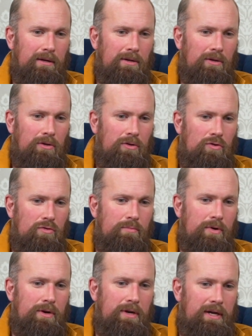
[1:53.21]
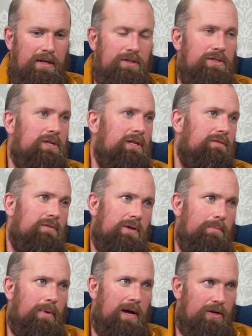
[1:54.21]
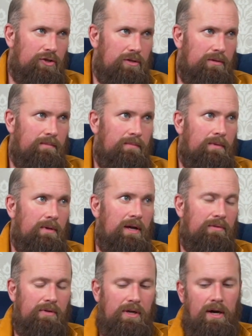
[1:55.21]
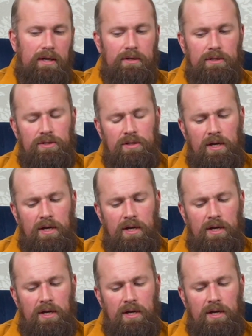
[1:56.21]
human instinct for compassion and for kindness.